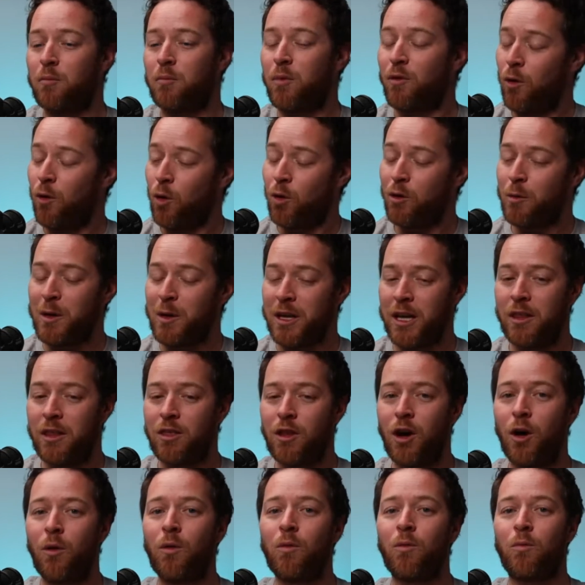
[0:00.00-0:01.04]
before we
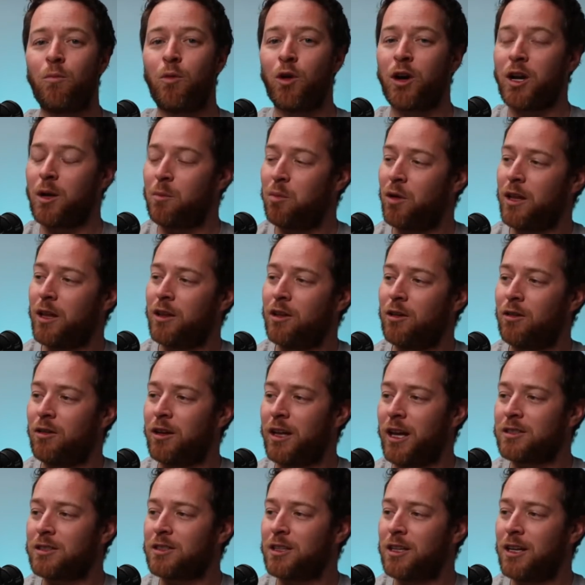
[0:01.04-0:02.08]
begin, though, we're going to play a
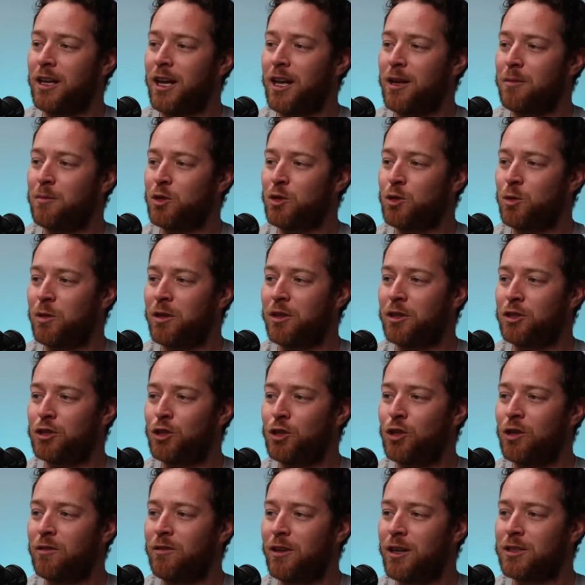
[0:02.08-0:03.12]
little guessing game between
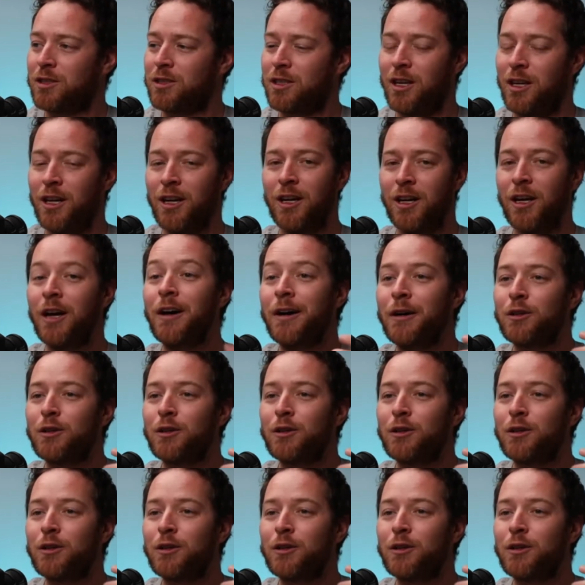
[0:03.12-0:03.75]
the two of us.